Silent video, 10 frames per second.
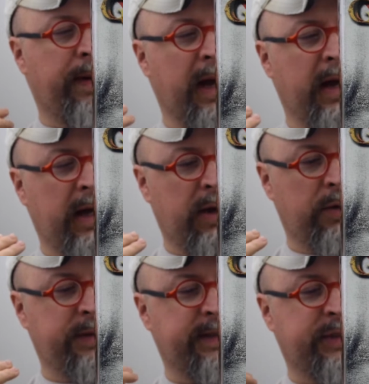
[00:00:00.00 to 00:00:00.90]

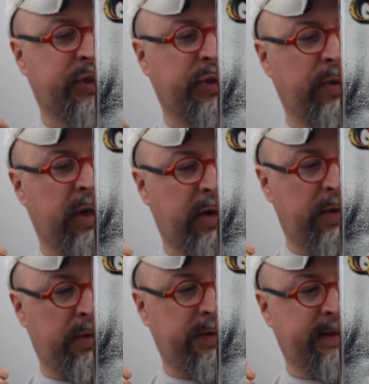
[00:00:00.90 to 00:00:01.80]
Bauhaus
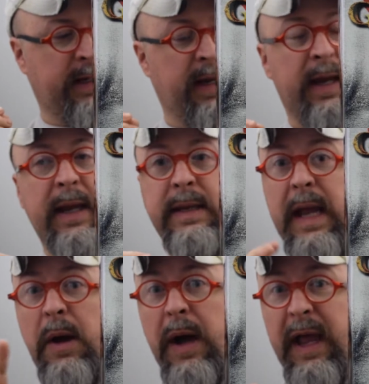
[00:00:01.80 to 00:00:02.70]
Studios.
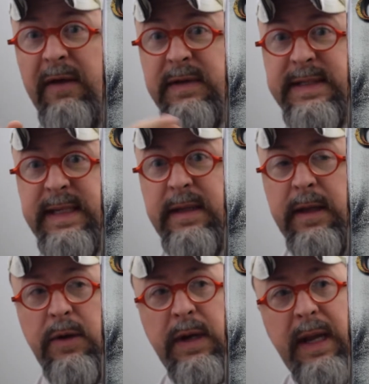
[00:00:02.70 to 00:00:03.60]
Now, I haven't seen
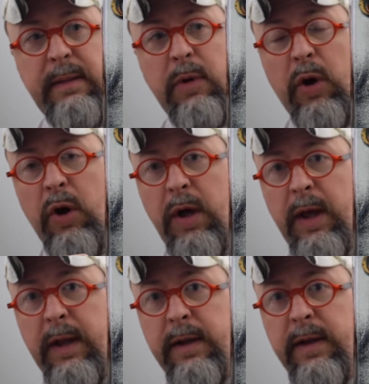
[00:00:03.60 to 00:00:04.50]
their name
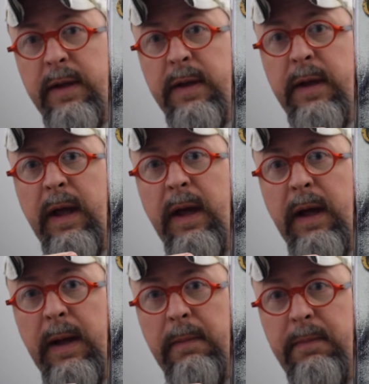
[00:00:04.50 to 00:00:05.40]
on
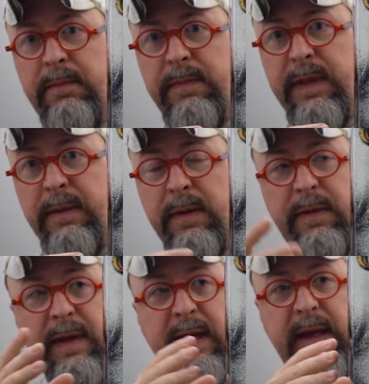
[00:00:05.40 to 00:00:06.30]

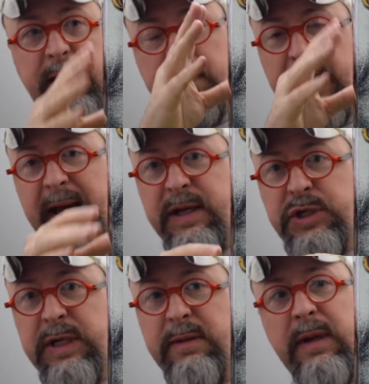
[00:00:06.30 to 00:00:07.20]
the
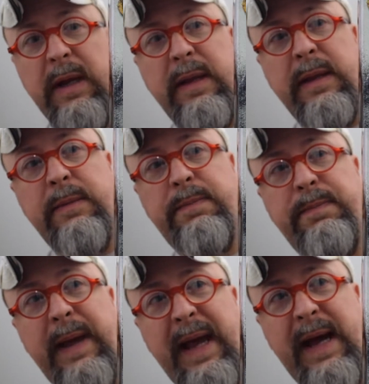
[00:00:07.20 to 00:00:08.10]
packaging in the
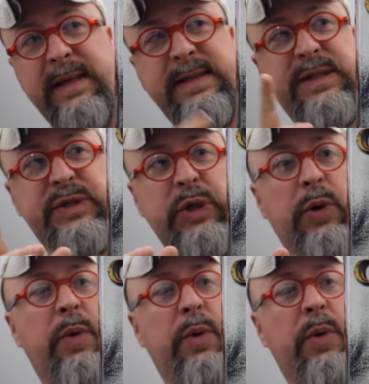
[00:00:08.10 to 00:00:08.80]
past,